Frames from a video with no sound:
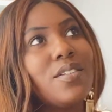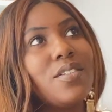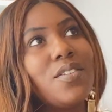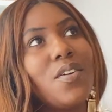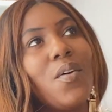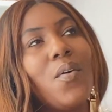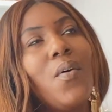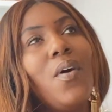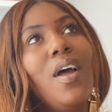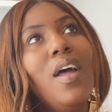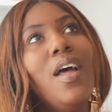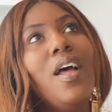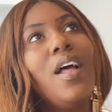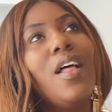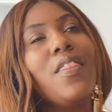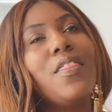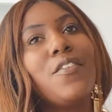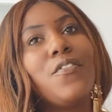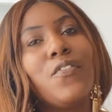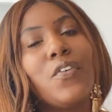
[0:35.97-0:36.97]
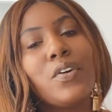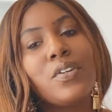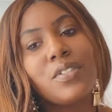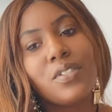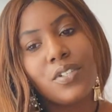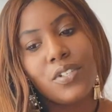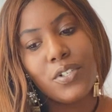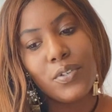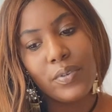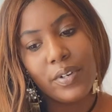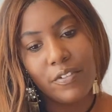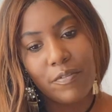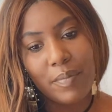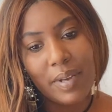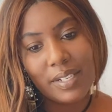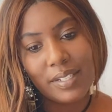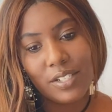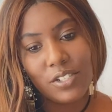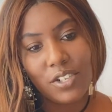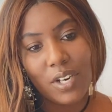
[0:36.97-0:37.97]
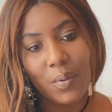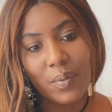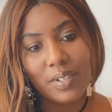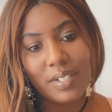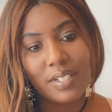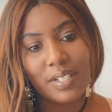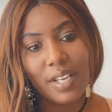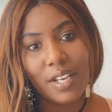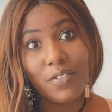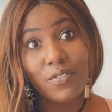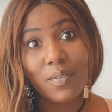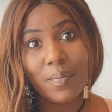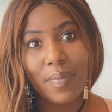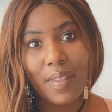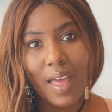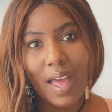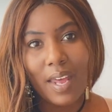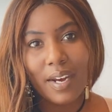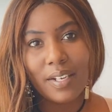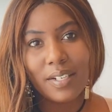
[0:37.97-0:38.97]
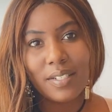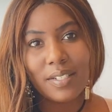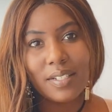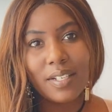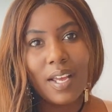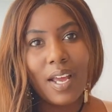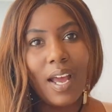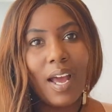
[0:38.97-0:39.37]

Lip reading: So the first intuitive message I would say from that is,